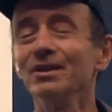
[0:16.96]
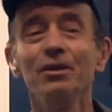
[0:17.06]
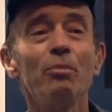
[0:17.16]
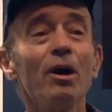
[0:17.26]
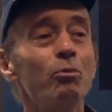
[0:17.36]

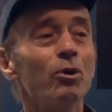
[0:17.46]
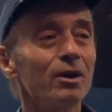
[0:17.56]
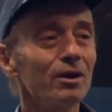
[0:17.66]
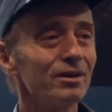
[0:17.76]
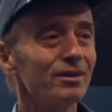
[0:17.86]
In
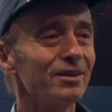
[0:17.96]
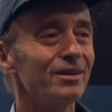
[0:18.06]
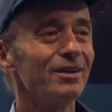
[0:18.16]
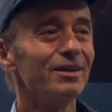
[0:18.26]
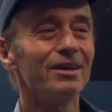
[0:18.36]
Papua,
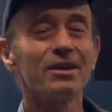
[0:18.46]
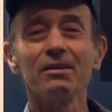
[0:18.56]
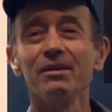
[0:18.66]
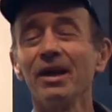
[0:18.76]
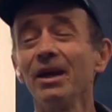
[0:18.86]

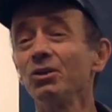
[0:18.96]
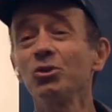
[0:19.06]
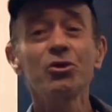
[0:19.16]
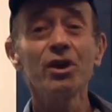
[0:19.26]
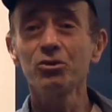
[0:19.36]
they had
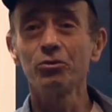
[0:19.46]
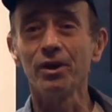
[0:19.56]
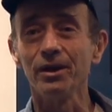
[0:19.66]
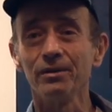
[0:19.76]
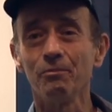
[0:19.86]

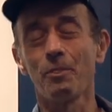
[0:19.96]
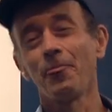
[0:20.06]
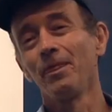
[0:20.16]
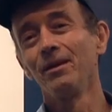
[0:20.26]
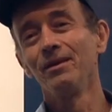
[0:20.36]
successfully,
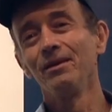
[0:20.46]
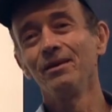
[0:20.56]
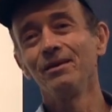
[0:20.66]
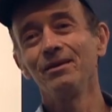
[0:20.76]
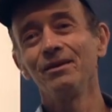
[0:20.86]

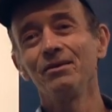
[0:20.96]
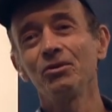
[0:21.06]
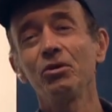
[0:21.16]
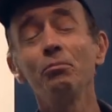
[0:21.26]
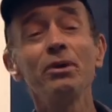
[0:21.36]

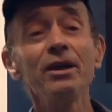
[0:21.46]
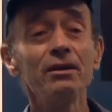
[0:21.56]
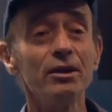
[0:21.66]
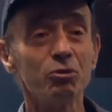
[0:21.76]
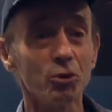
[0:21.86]

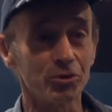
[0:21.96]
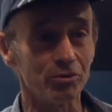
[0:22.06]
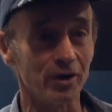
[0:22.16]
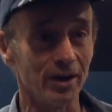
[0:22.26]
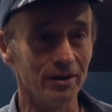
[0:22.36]
completely
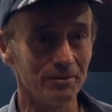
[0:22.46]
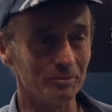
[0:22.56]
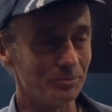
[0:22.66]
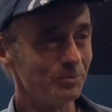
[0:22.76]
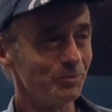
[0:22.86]
falsified,
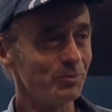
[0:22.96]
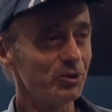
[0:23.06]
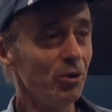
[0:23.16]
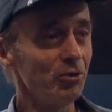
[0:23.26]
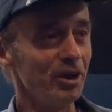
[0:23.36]

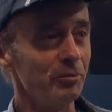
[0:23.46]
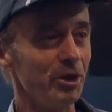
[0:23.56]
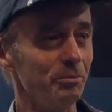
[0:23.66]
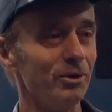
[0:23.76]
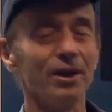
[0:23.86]
totally
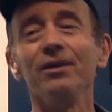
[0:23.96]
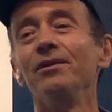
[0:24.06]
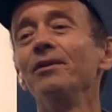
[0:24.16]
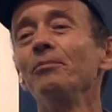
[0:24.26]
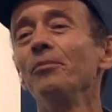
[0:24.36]

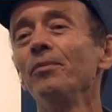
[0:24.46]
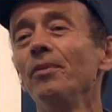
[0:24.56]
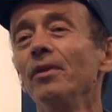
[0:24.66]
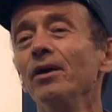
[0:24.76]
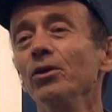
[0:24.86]
manipulated
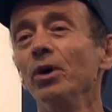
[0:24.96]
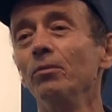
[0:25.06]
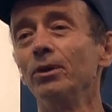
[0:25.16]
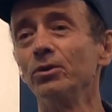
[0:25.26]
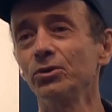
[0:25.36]
a
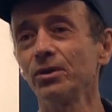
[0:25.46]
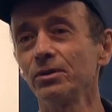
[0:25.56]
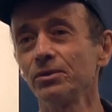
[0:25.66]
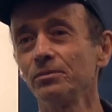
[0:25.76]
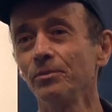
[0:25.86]
UN
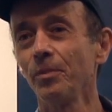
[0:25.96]
process.